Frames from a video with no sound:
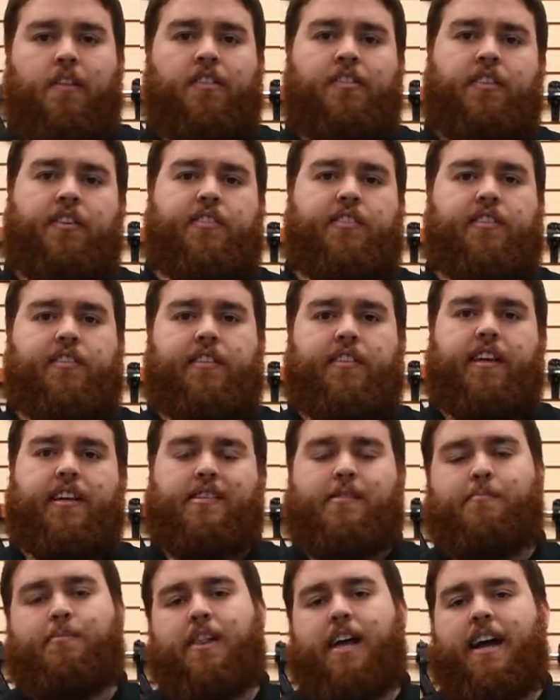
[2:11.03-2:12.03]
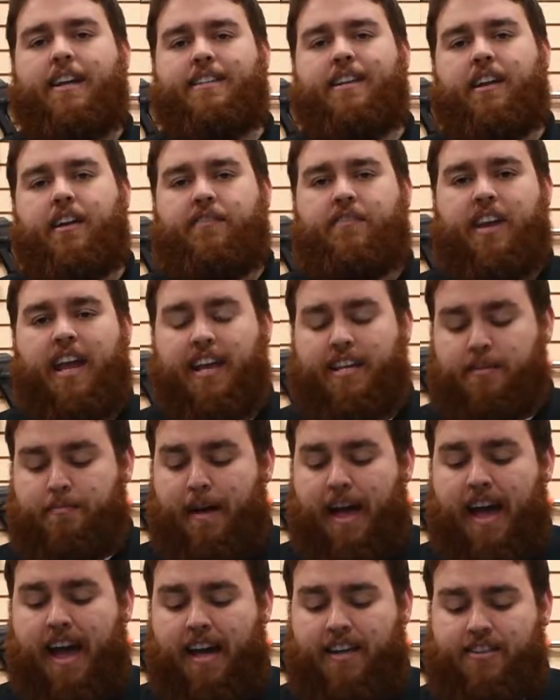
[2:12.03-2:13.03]
This isn't like the plastic of days
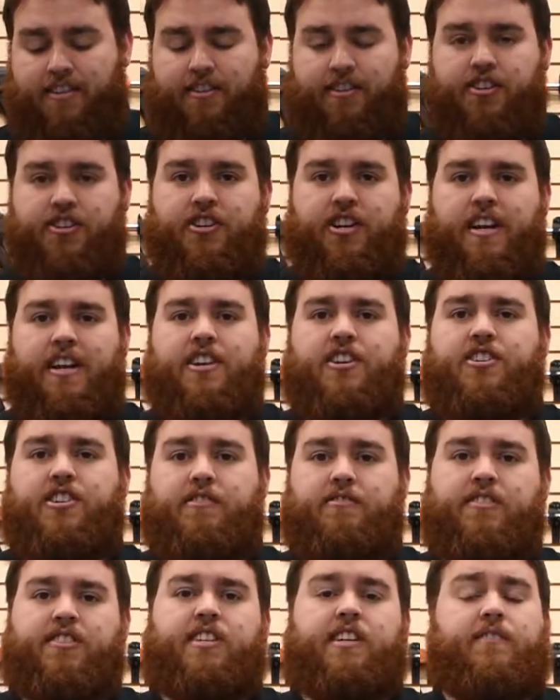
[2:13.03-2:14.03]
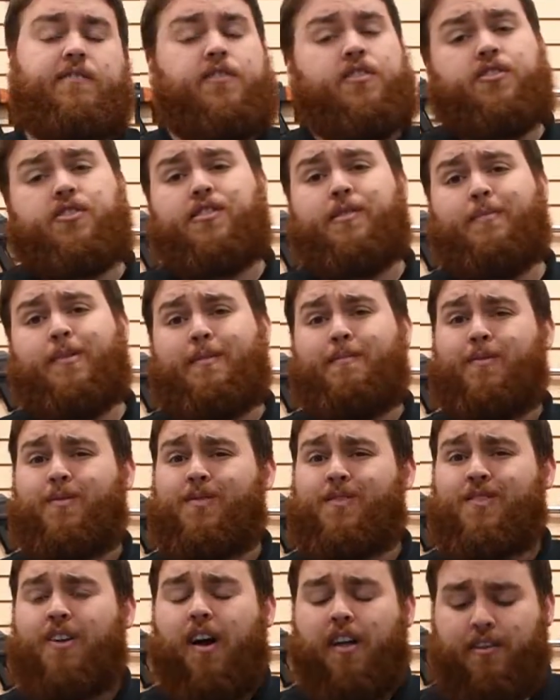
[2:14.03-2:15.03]
past. The G&G receivers are some of the
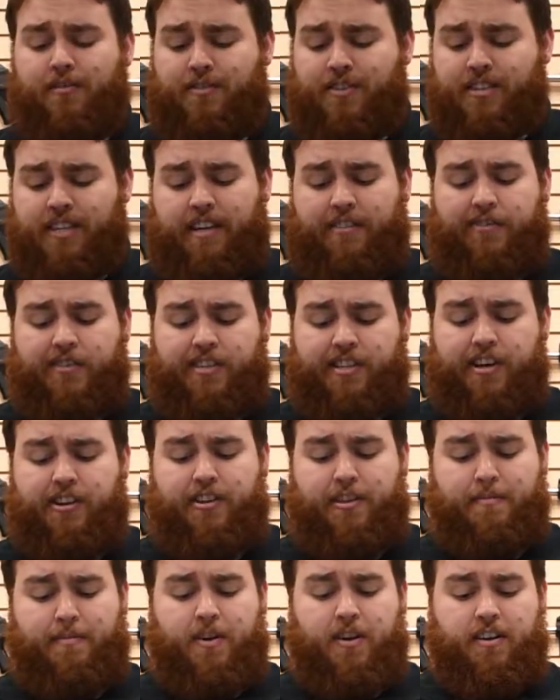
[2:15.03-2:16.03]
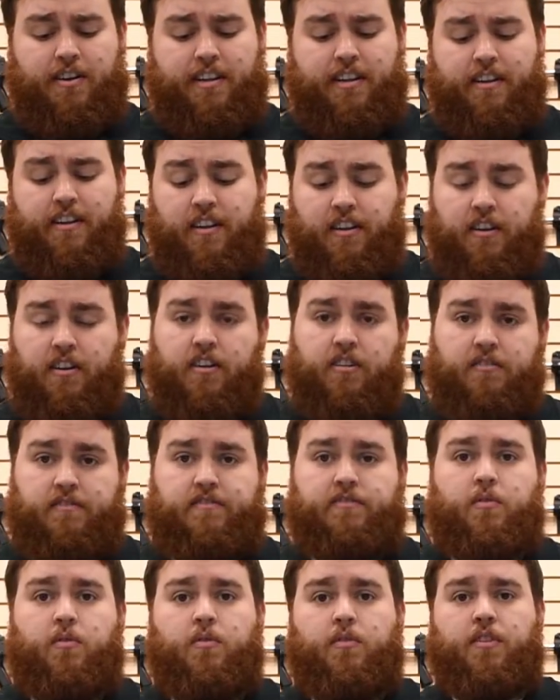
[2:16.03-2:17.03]
most solid receivers out on the market
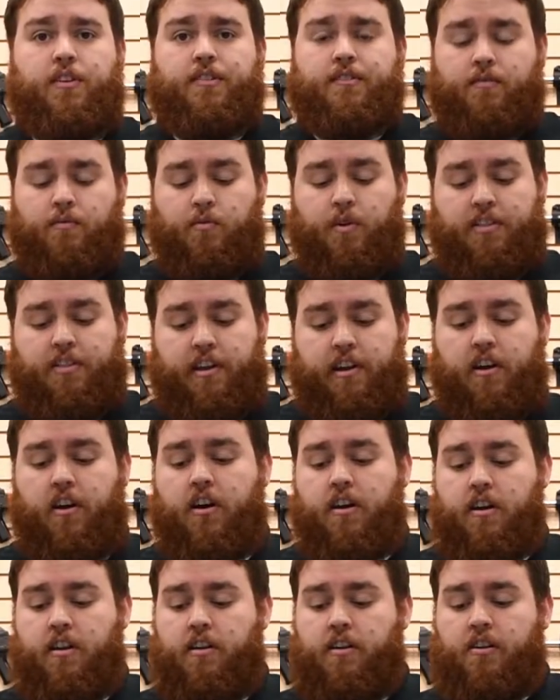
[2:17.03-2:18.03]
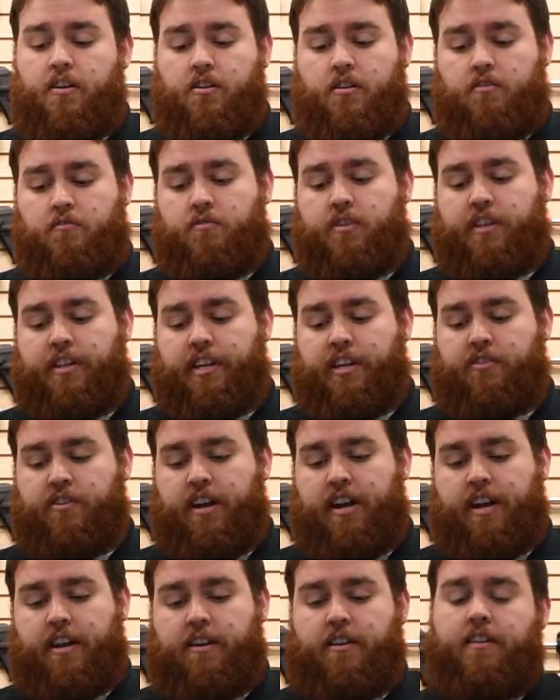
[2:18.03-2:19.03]
for what they are. Really
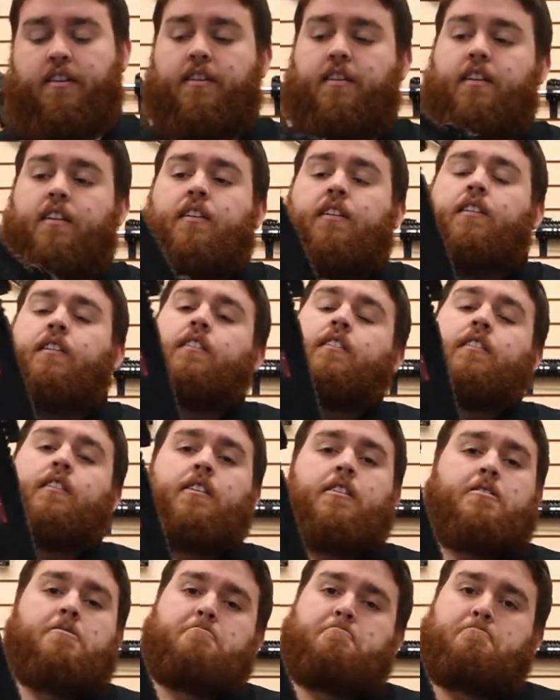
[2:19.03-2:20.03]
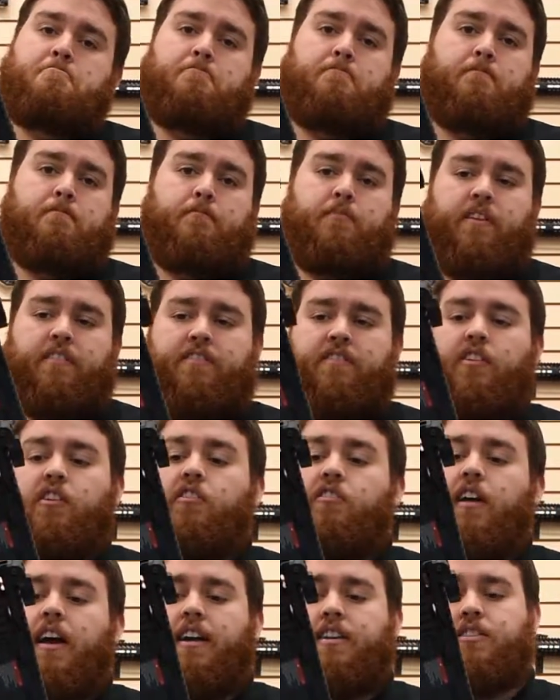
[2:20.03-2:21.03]
great. They feel
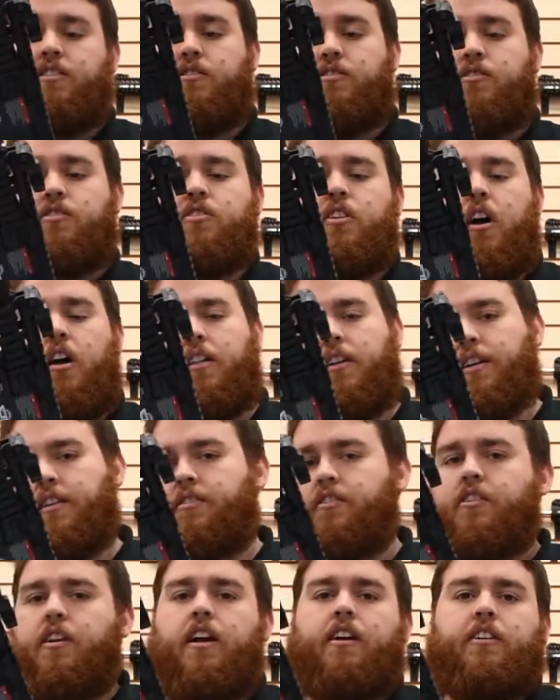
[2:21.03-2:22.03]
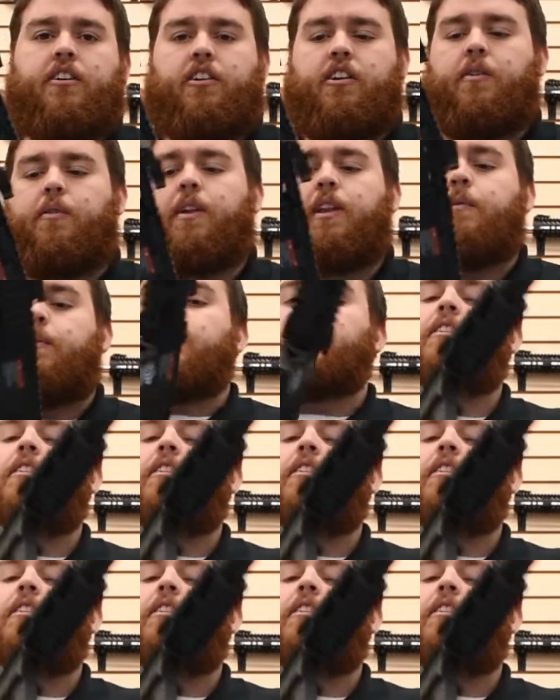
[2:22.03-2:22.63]
nice. They're solid. They're not going to go anywhere.